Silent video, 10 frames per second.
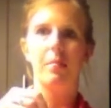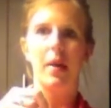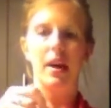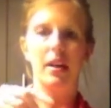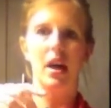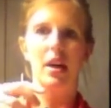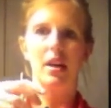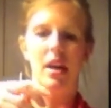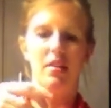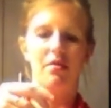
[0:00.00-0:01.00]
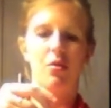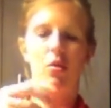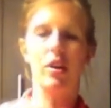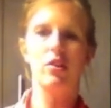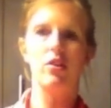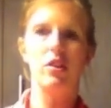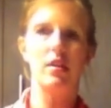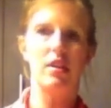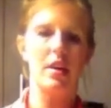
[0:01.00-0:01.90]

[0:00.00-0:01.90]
I had cut it at 4 inches and